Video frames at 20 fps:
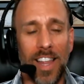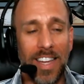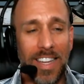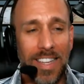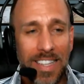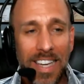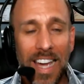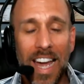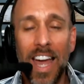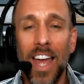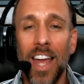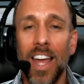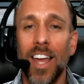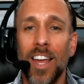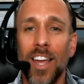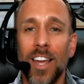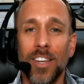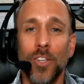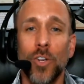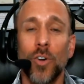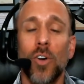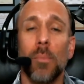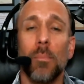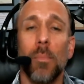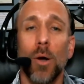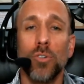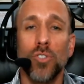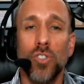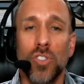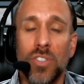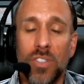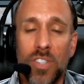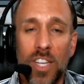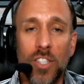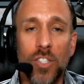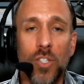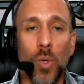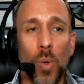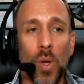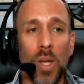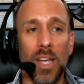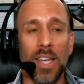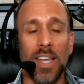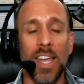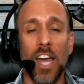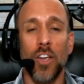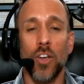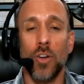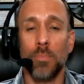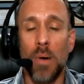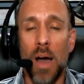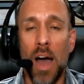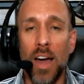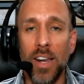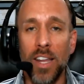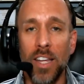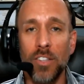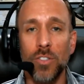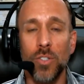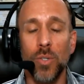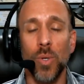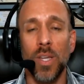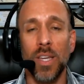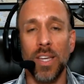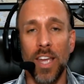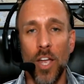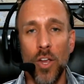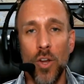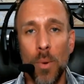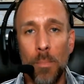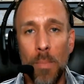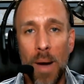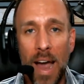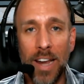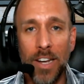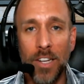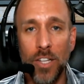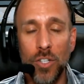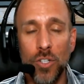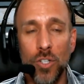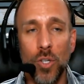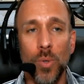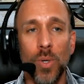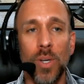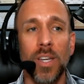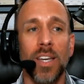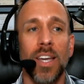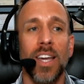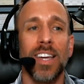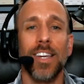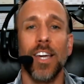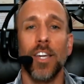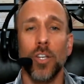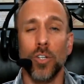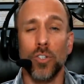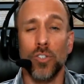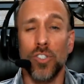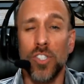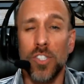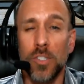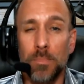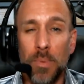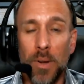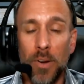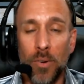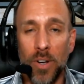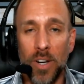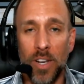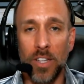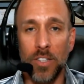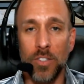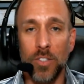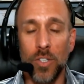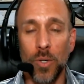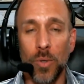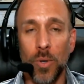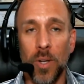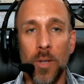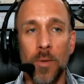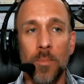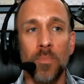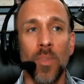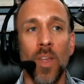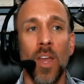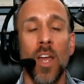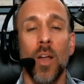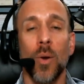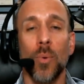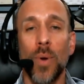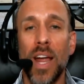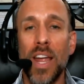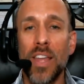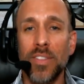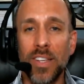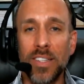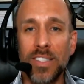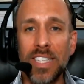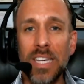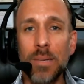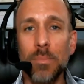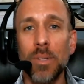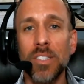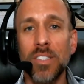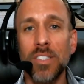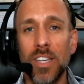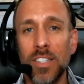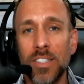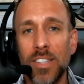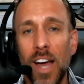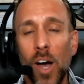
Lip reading: Like, get your emotions into it, get your body into it, get your mind into it, get your spirit into it, right? The demons can